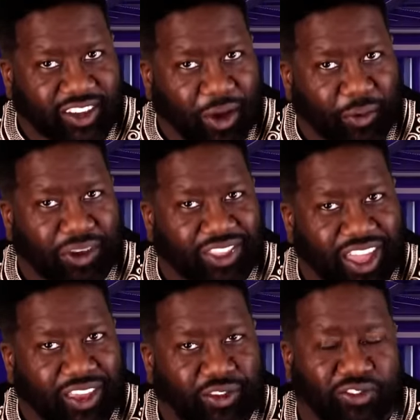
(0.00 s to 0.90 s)
So I want to
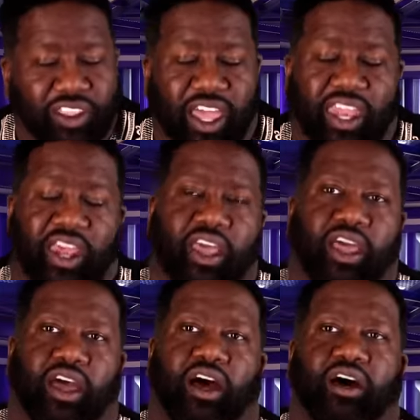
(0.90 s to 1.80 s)
thank you for that.
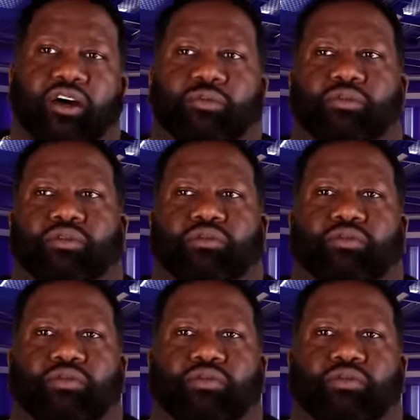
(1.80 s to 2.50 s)
Um,